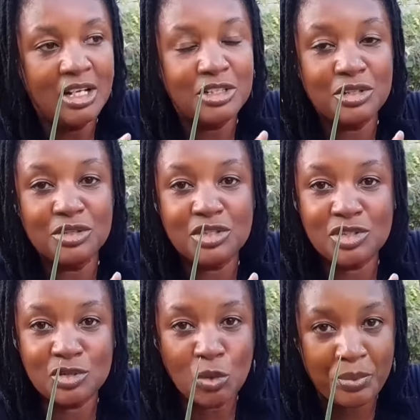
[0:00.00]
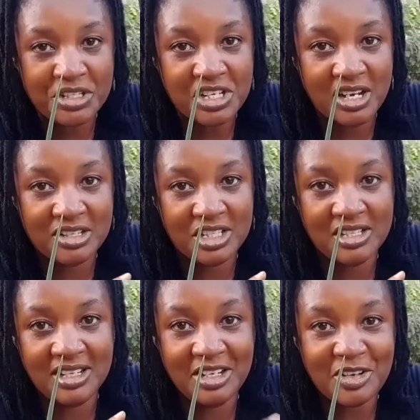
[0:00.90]
to supercharge it
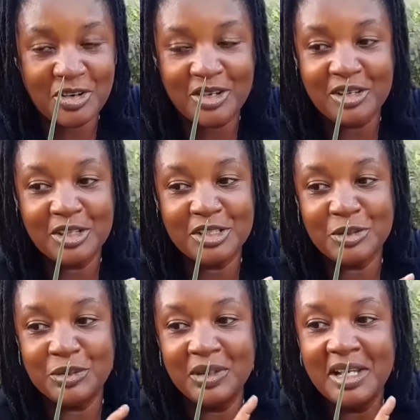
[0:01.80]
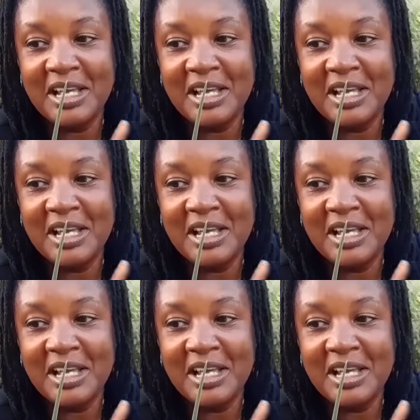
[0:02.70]
in order to